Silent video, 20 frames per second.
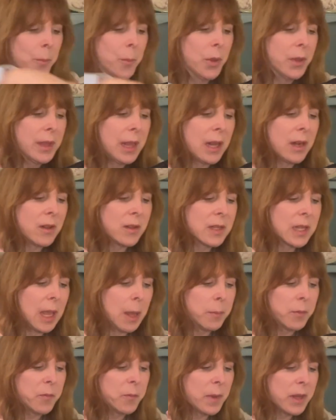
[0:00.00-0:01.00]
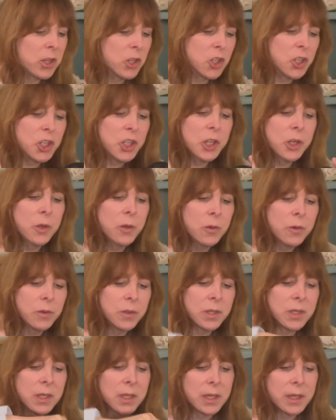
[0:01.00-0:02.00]
put that on top of my
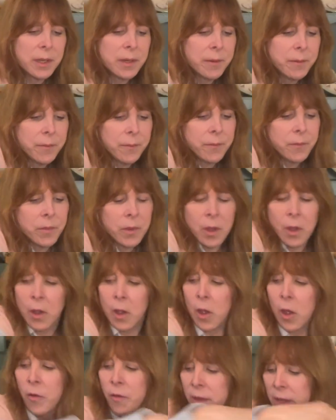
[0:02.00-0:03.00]
shoes. Over